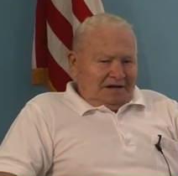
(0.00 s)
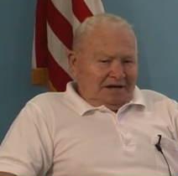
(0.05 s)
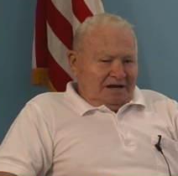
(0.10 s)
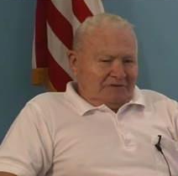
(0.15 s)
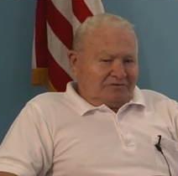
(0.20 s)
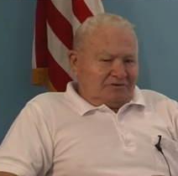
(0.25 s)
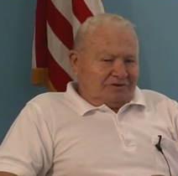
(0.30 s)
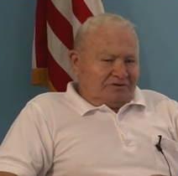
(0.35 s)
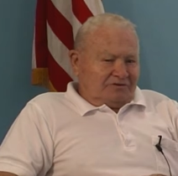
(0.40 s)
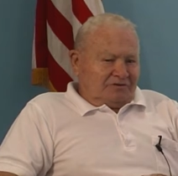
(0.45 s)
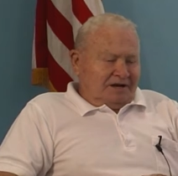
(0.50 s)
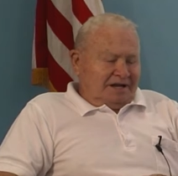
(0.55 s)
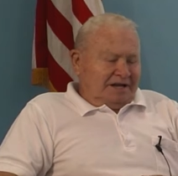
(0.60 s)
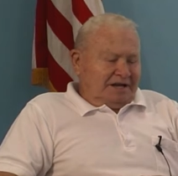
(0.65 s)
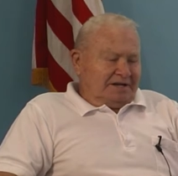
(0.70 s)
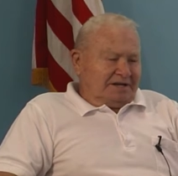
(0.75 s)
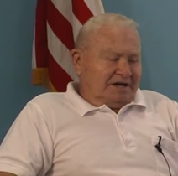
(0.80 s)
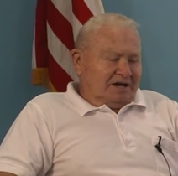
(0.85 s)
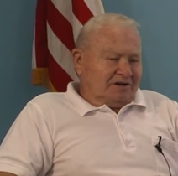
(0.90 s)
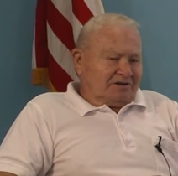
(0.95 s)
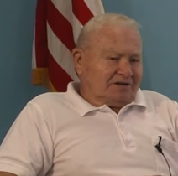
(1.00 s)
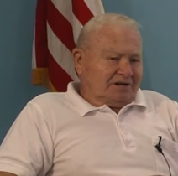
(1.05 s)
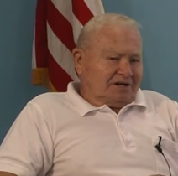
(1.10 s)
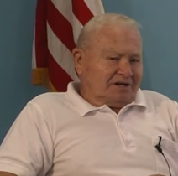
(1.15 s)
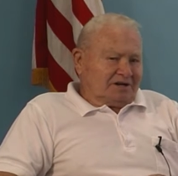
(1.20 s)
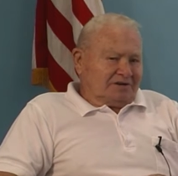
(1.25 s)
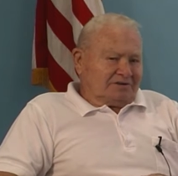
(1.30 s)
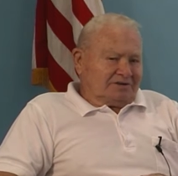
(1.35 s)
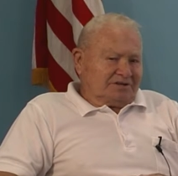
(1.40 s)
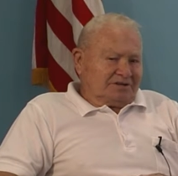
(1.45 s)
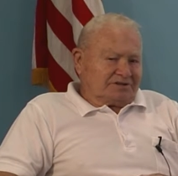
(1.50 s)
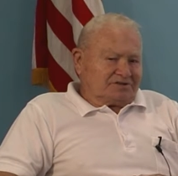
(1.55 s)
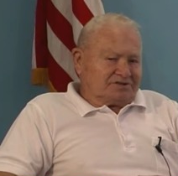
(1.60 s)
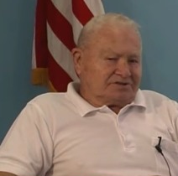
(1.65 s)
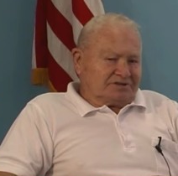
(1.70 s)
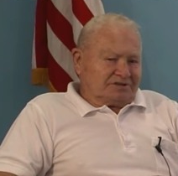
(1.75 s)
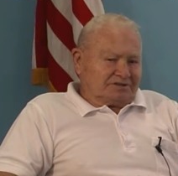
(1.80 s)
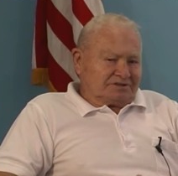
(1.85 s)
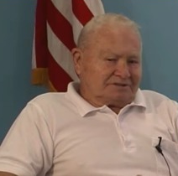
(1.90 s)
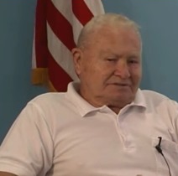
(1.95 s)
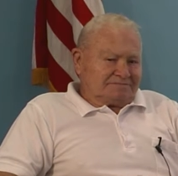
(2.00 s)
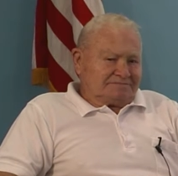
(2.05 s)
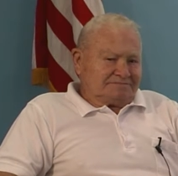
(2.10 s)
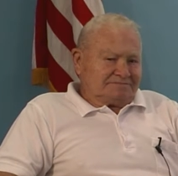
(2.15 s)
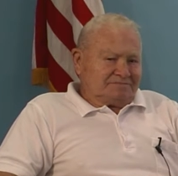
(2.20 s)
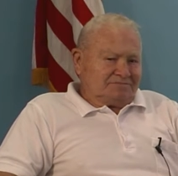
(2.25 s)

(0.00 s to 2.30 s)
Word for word: after the training down there, just uh,